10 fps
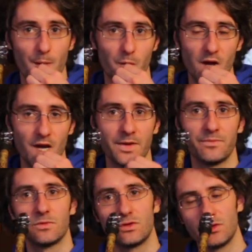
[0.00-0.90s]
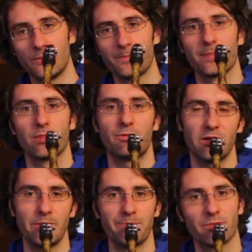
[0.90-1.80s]
One, two,
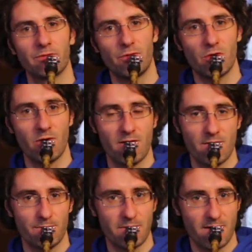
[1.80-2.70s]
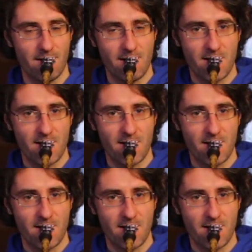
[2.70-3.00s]
three, four, five.